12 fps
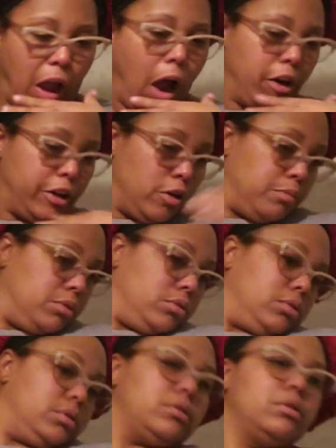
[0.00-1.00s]
audio
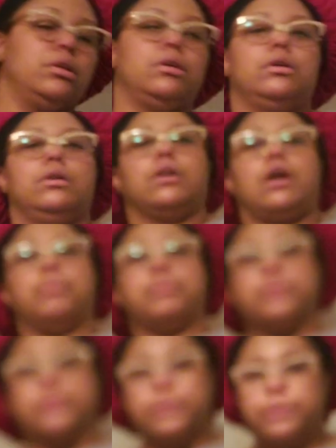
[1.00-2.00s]
books
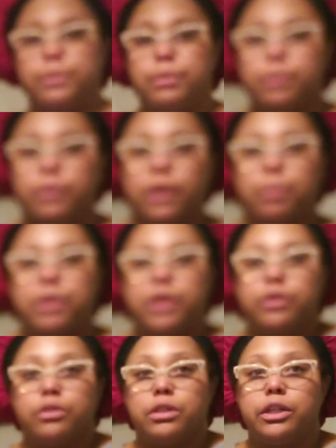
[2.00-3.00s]
couple
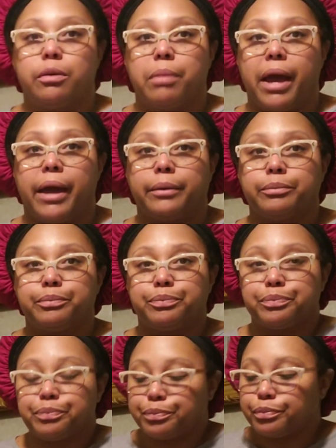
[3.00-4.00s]
years here back,
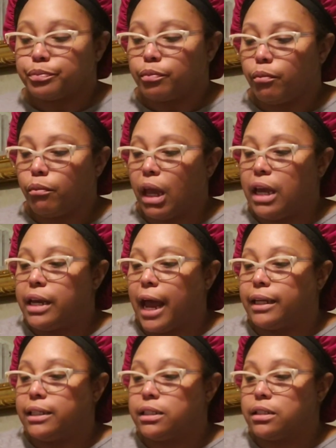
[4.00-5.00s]
and
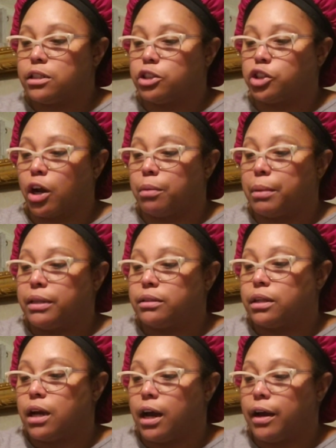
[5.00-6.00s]
I listened to Charlemagne's
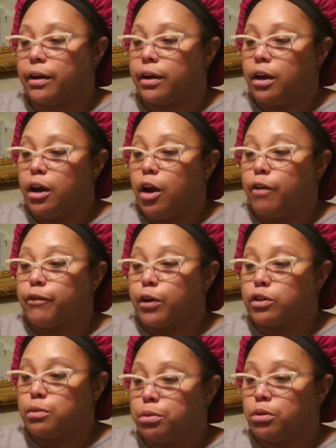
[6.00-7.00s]
the God
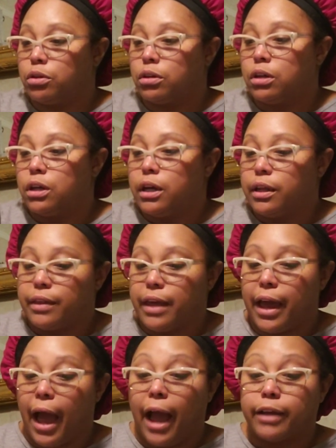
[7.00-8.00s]
first book
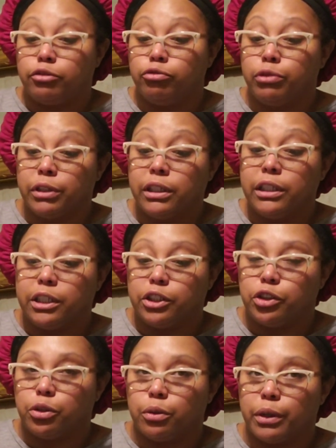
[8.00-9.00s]
that I really
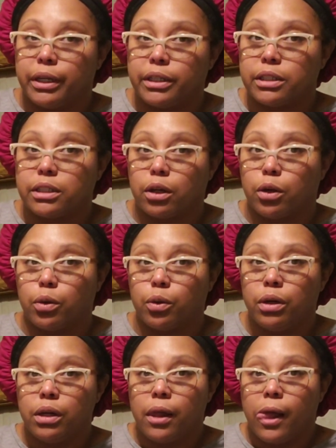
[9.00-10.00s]
enjoyed. So